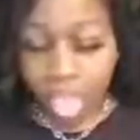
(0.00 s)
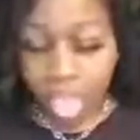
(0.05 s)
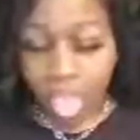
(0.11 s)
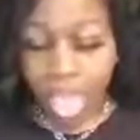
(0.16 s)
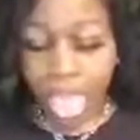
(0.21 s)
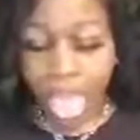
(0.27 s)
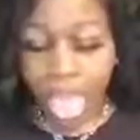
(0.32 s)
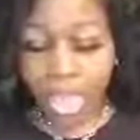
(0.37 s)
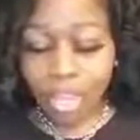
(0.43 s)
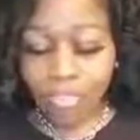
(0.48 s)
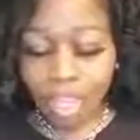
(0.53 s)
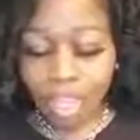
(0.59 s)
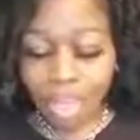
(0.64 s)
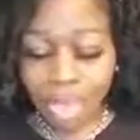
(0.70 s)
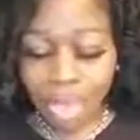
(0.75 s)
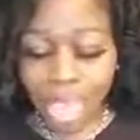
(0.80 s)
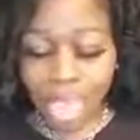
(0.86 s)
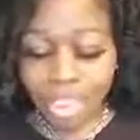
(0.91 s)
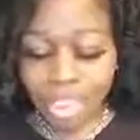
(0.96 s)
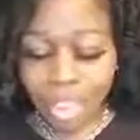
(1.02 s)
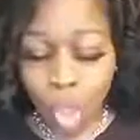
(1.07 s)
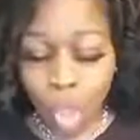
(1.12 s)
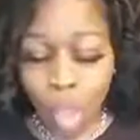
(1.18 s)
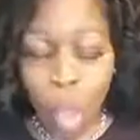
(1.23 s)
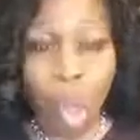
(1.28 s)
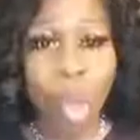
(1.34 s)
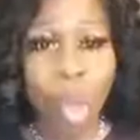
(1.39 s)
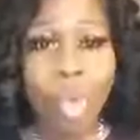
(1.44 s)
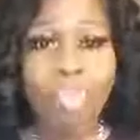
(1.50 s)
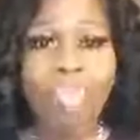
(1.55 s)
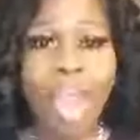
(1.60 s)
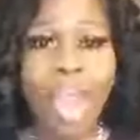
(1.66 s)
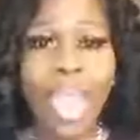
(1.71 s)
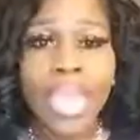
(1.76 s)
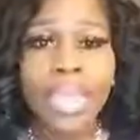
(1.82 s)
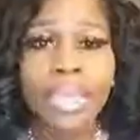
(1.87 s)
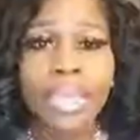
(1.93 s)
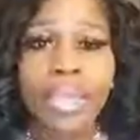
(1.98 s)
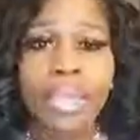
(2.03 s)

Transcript: elevate my soul, right?